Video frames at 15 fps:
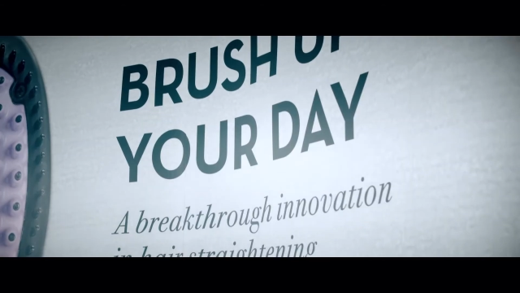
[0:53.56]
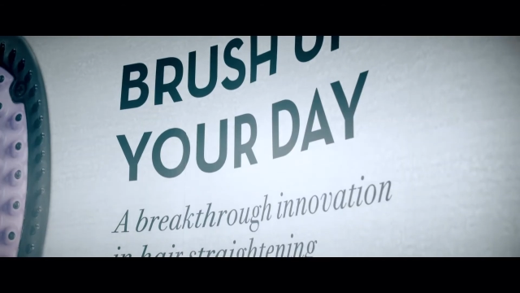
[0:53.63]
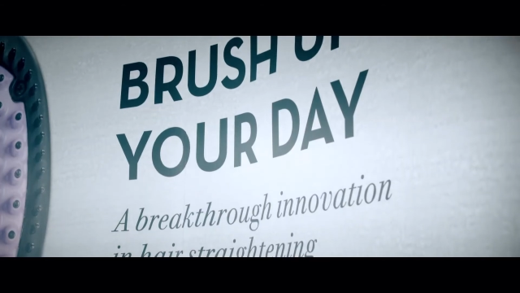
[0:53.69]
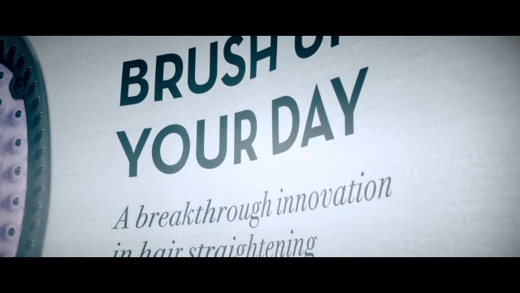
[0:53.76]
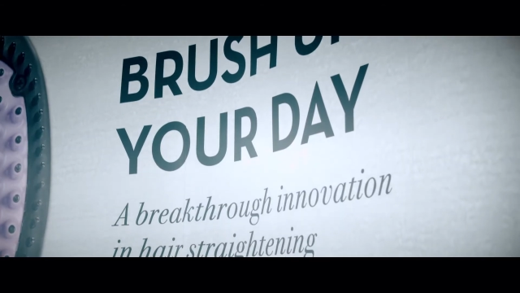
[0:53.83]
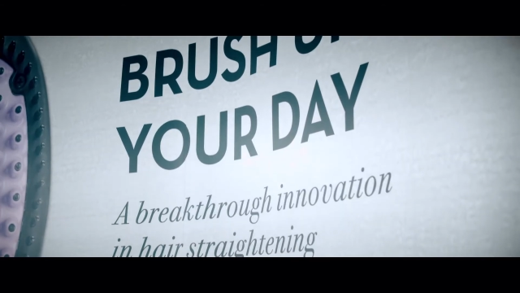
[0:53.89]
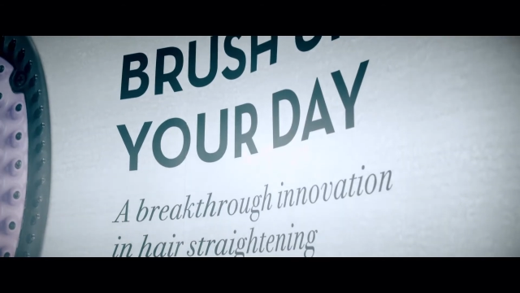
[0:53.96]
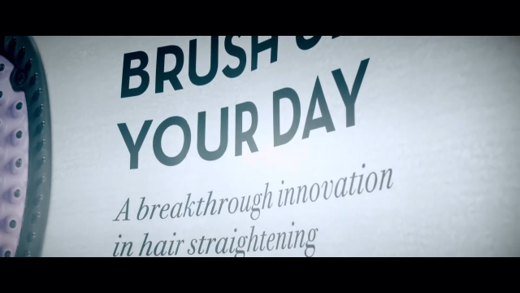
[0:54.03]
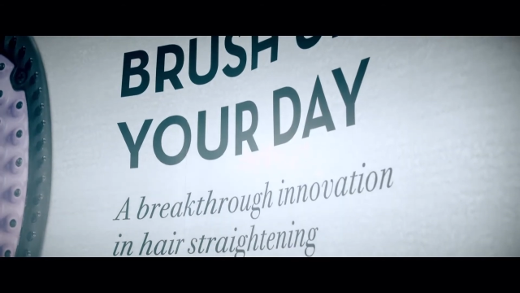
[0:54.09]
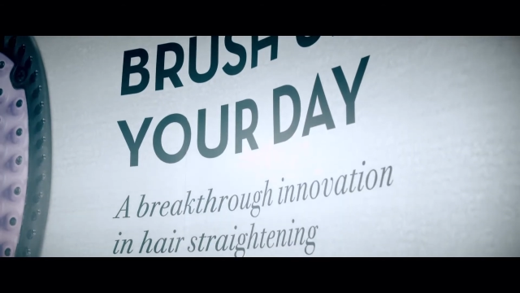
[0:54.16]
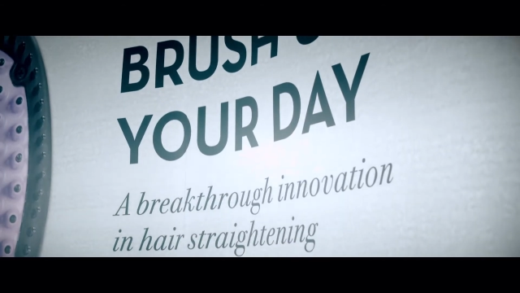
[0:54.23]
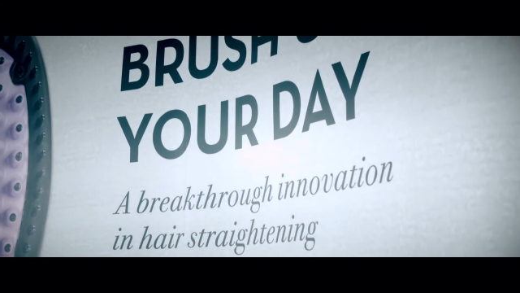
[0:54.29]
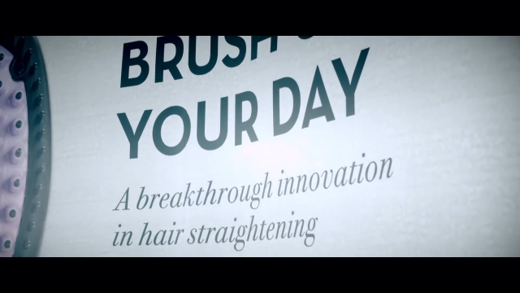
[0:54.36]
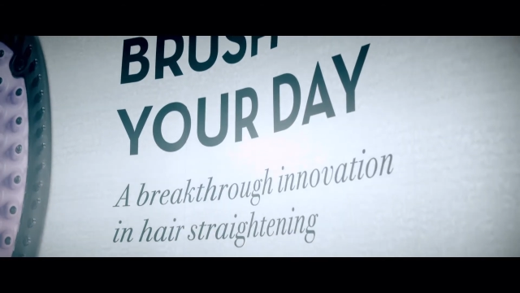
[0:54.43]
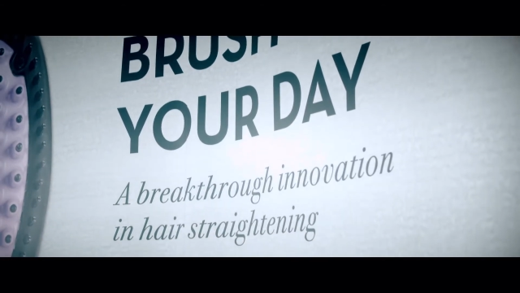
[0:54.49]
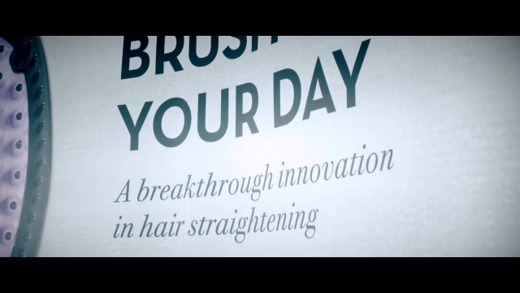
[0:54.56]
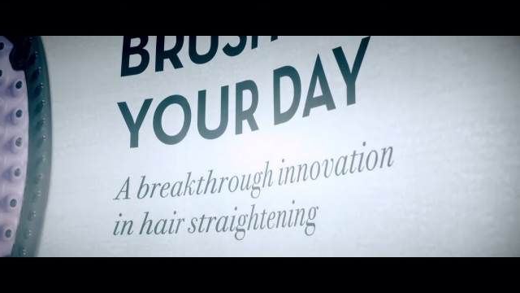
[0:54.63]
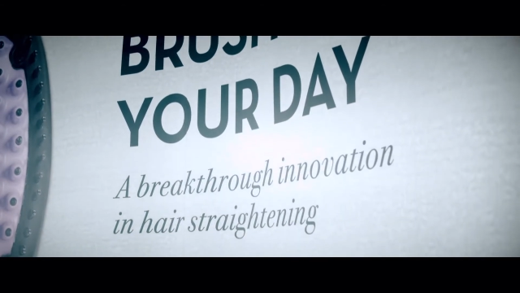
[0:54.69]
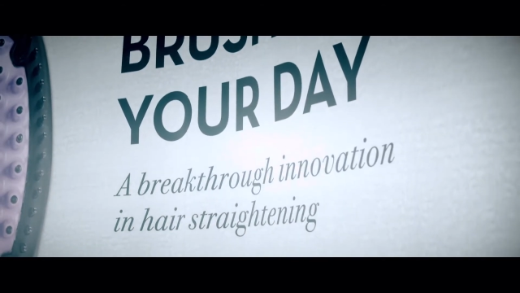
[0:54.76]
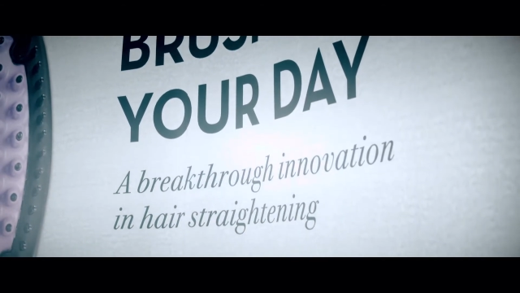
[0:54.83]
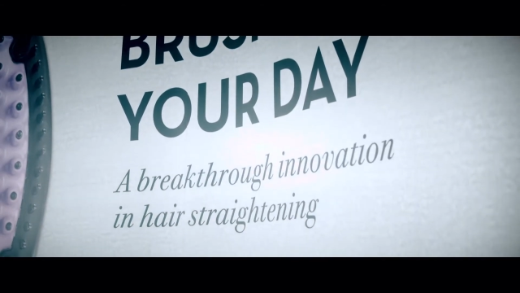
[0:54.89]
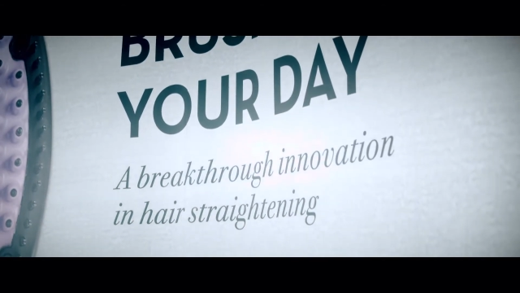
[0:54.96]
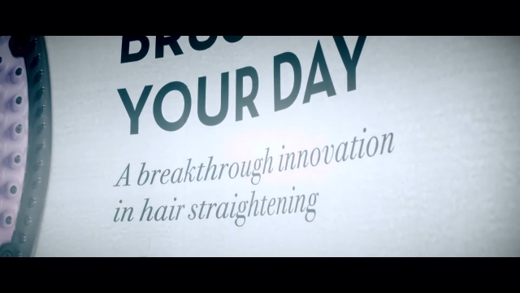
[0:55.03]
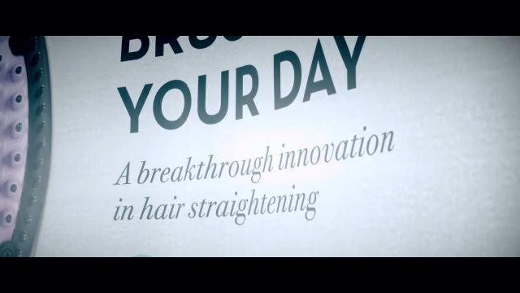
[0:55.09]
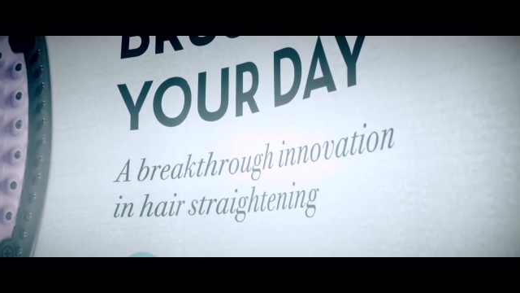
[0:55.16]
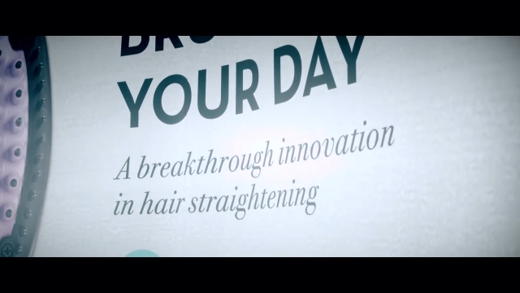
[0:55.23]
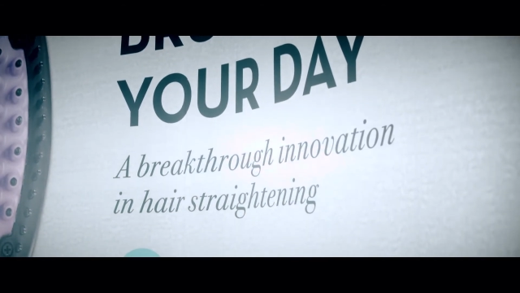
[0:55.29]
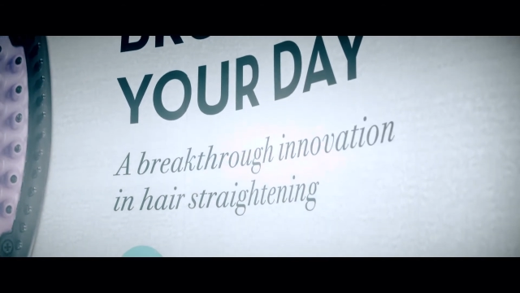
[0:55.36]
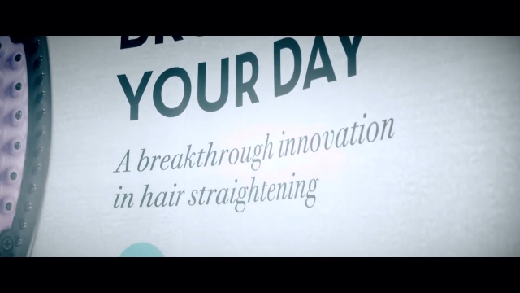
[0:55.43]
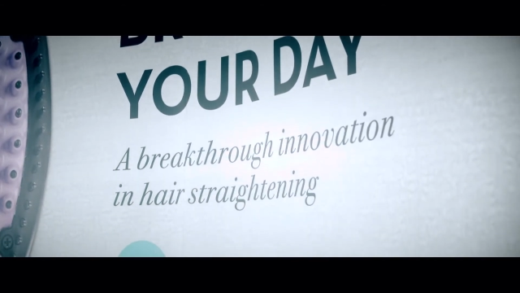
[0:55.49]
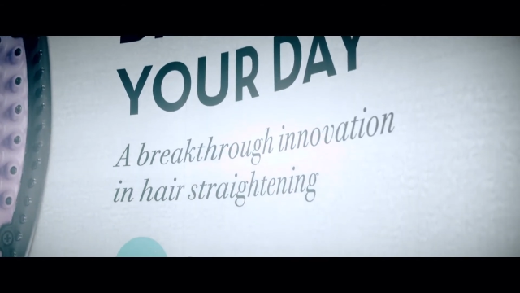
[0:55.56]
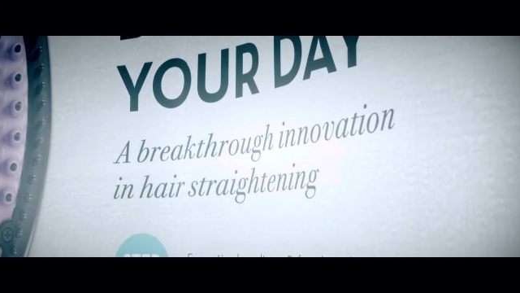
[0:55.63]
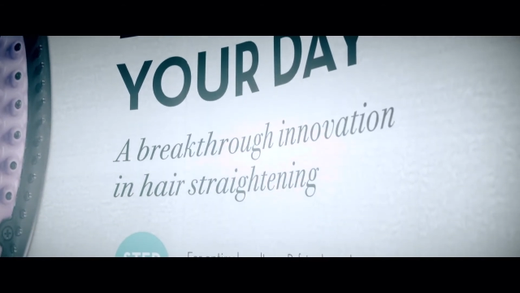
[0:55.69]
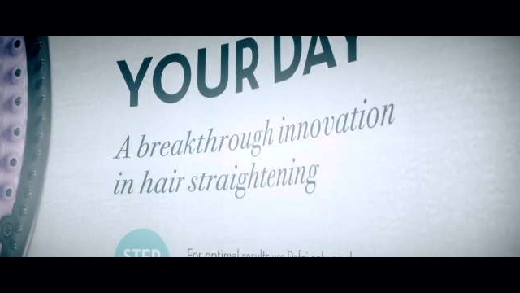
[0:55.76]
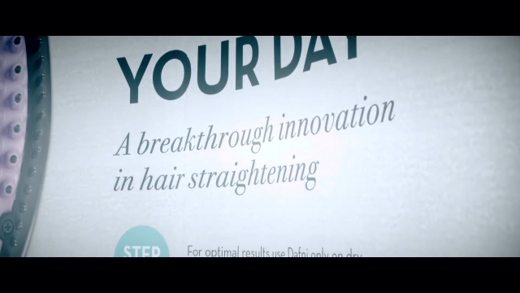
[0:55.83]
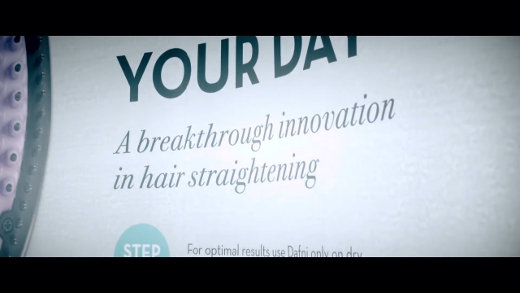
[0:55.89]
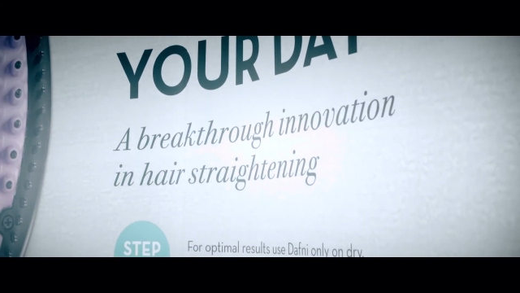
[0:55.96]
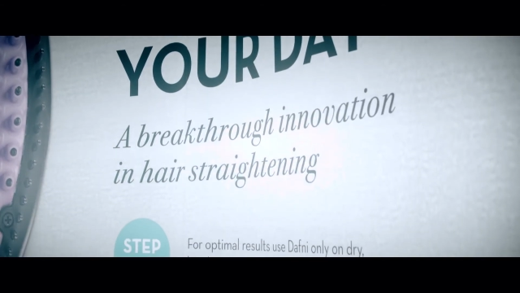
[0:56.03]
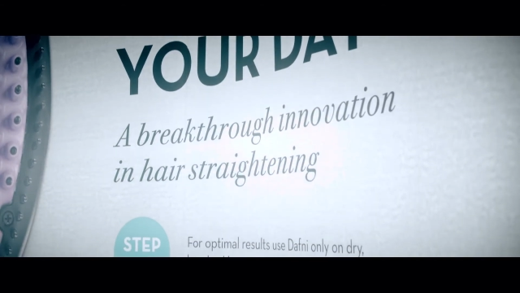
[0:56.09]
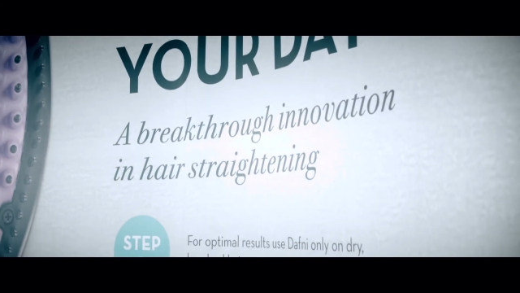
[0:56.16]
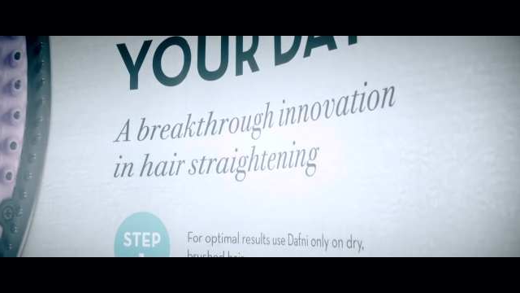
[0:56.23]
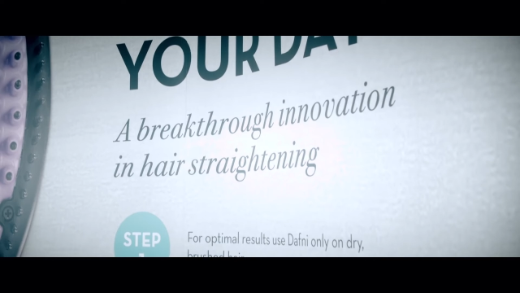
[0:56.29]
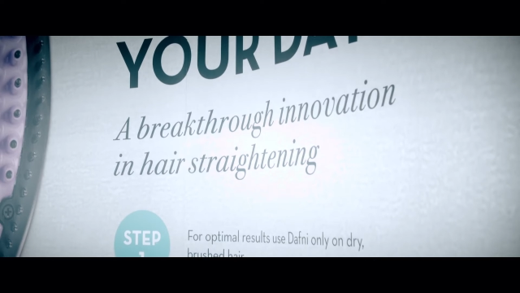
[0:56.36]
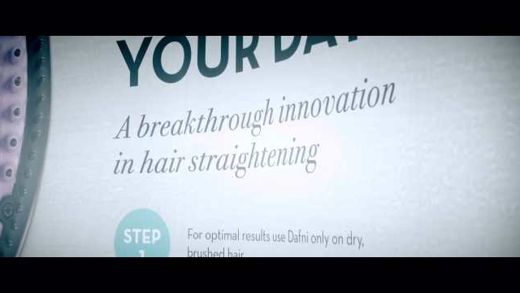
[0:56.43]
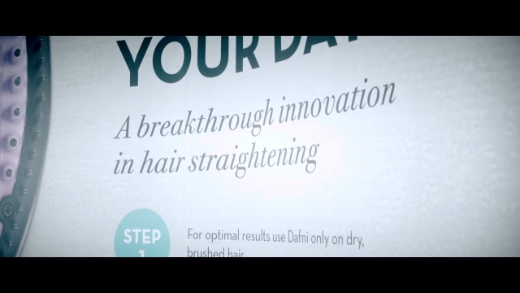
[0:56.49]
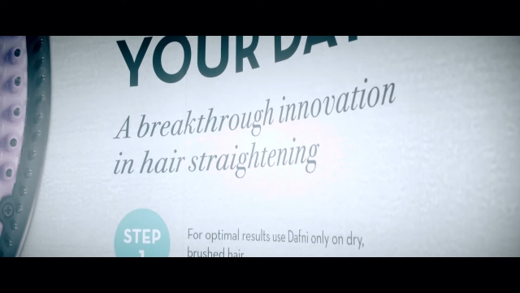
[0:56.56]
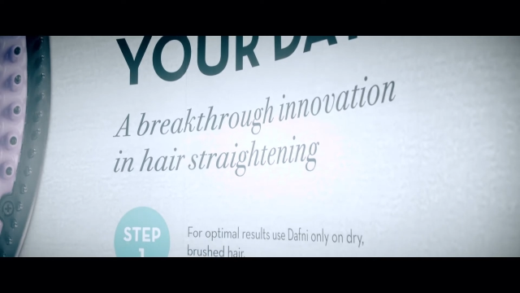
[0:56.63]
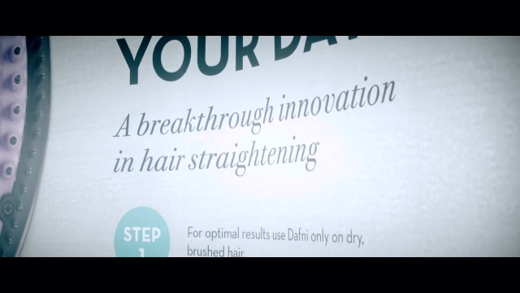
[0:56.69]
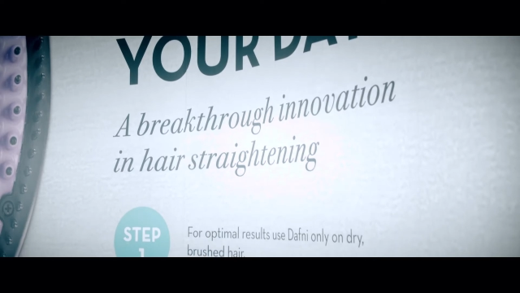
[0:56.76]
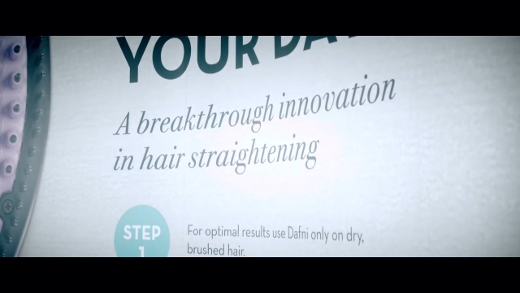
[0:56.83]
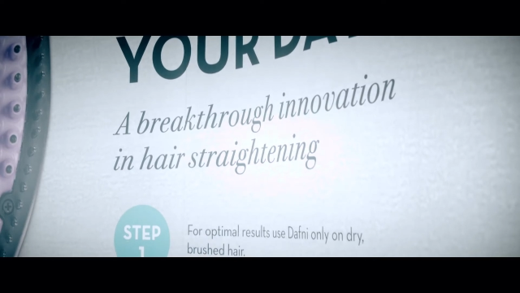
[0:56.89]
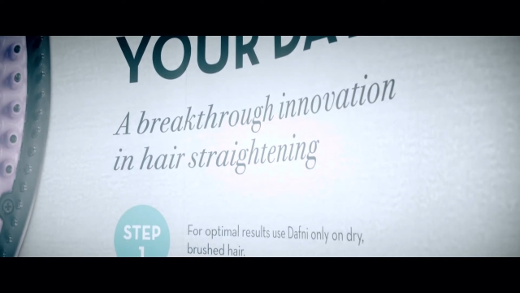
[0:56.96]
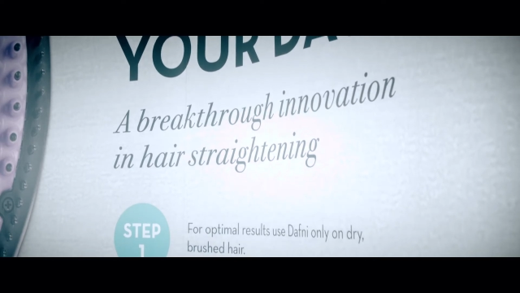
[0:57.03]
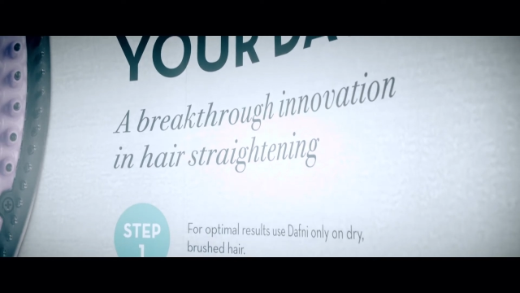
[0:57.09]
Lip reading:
Nobody's mouth can be seen.